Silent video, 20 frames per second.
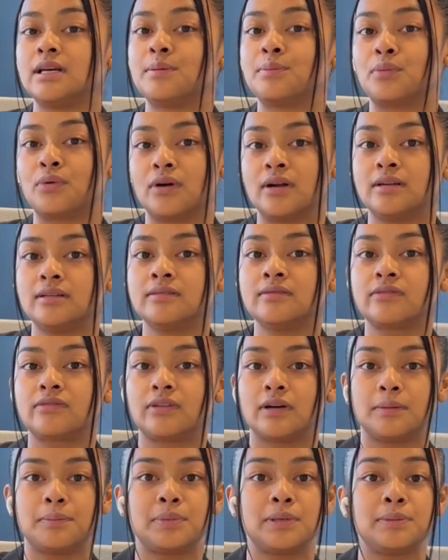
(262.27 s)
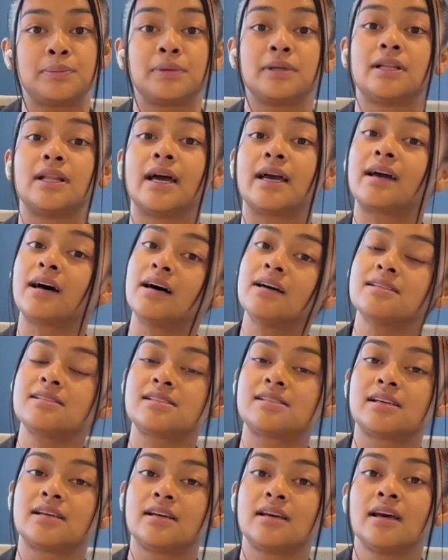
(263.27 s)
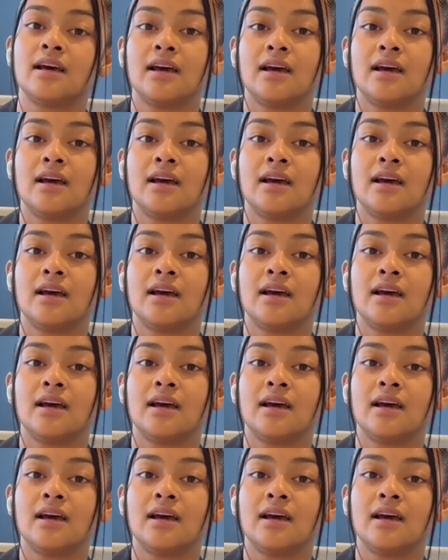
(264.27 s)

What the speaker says: important for people like us to